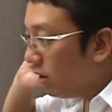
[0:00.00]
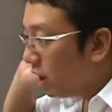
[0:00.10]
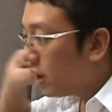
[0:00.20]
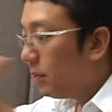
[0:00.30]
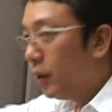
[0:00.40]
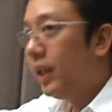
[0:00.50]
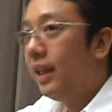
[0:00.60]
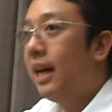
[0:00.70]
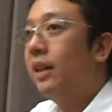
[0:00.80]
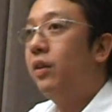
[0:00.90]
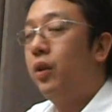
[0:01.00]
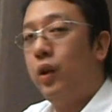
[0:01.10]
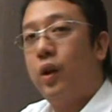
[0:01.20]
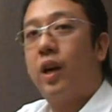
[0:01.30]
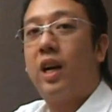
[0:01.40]
distributing that to
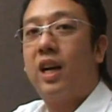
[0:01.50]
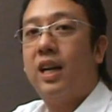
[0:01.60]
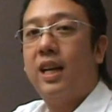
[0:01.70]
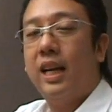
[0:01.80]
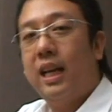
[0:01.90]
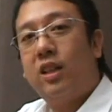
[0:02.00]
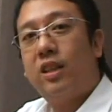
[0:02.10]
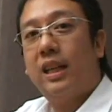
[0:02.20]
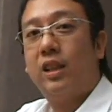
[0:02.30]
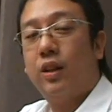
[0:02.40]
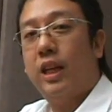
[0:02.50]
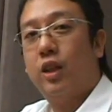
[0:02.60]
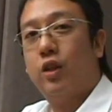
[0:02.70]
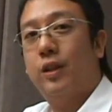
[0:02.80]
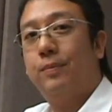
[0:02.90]
your internet
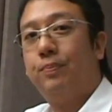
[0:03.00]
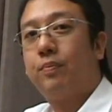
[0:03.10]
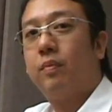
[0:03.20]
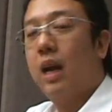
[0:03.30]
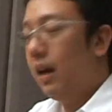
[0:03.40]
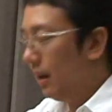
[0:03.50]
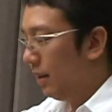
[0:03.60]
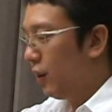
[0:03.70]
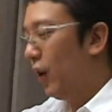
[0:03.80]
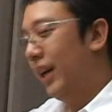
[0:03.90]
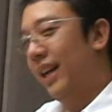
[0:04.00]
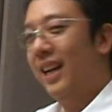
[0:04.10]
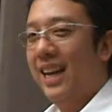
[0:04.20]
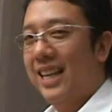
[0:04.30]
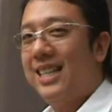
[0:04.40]
connection.
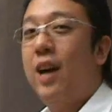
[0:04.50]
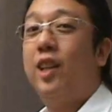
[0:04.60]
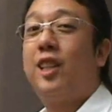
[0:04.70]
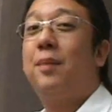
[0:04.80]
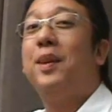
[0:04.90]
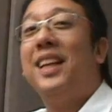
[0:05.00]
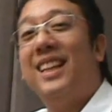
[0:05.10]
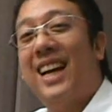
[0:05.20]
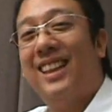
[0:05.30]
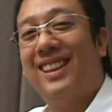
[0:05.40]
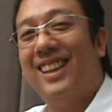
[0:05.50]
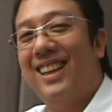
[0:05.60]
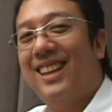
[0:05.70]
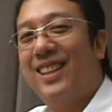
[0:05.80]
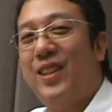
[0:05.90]
It's now distributing that
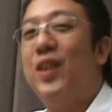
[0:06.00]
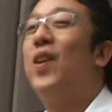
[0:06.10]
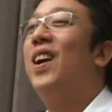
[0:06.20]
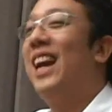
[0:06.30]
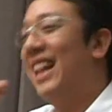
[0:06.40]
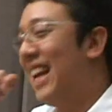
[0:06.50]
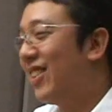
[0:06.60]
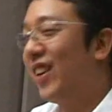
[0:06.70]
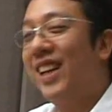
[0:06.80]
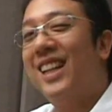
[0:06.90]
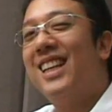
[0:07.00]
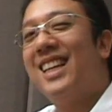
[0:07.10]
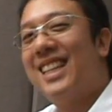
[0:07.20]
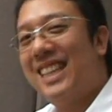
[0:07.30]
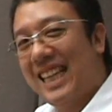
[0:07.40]
to your electrical
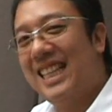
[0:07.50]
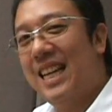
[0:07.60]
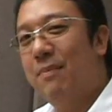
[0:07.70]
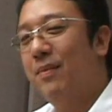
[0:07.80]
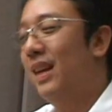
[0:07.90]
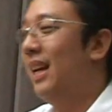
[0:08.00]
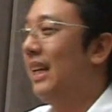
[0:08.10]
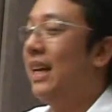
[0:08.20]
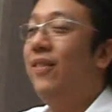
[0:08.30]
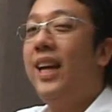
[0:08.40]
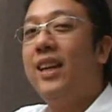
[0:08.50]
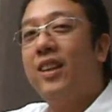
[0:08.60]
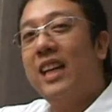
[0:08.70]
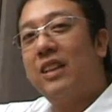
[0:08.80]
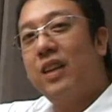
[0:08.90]
system, giving
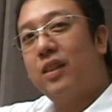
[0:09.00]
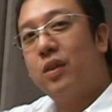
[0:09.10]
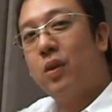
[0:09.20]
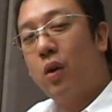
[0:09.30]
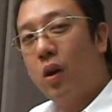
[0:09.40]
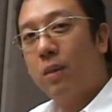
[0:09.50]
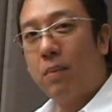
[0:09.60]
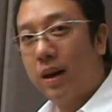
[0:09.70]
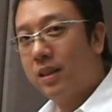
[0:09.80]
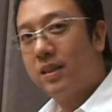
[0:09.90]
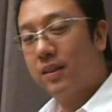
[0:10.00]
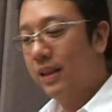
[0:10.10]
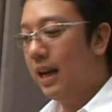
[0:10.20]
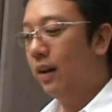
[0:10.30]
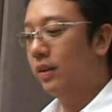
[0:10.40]
internet connection to all parts of
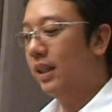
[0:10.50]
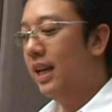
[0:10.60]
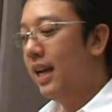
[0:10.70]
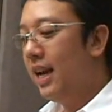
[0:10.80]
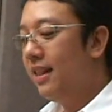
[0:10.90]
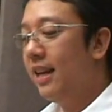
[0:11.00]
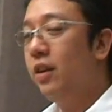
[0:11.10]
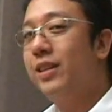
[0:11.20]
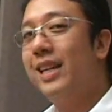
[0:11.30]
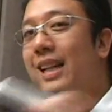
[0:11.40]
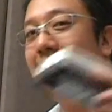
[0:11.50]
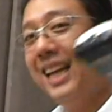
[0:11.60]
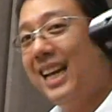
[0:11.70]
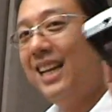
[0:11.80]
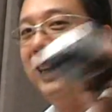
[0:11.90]
the house. And then you still
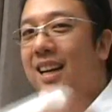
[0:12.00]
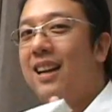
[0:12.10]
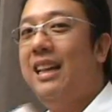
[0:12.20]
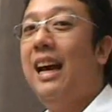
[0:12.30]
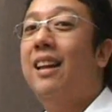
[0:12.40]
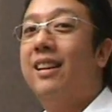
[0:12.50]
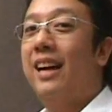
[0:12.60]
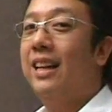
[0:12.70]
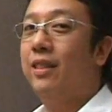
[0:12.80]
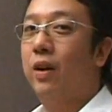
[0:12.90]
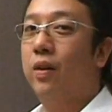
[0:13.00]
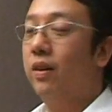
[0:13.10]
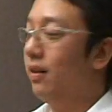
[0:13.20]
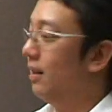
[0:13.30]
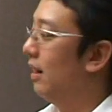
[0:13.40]
need the other end, though,
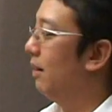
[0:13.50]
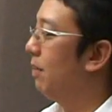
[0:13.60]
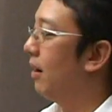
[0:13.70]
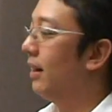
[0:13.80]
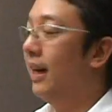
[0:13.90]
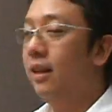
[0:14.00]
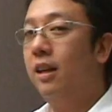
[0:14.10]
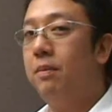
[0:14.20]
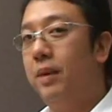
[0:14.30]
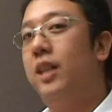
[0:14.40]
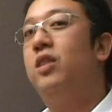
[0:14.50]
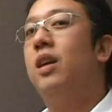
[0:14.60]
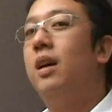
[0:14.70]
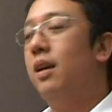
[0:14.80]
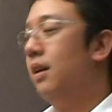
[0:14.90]
the Powerline Ethernet bridge,